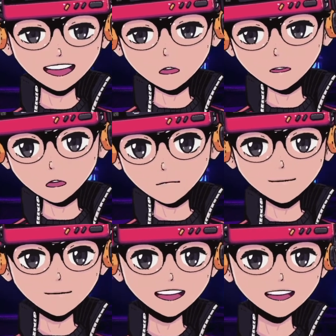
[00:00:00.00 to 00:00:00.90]
I hope I
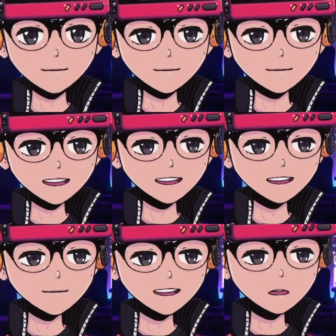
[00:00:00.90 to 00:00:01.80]
managed to answer your
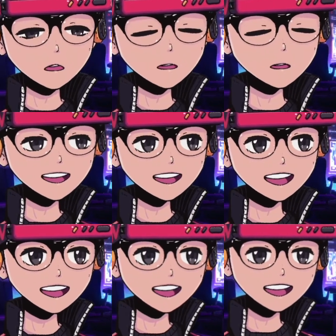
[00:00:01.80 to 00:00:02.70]
questions about art.
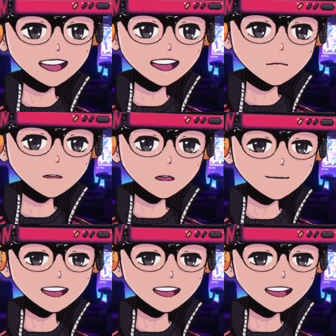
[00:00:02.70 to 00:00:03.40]
I hope this